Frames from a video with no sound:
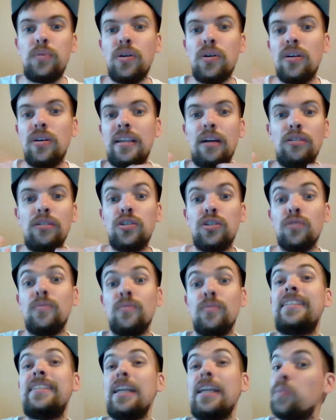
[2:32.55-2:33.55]
will allow you to
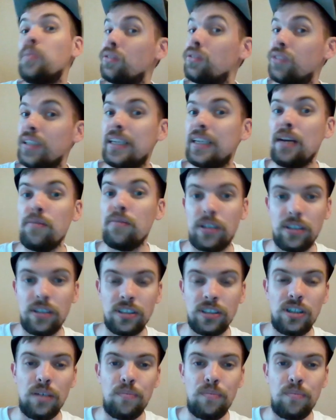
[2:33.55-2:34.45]
restand one of your characters,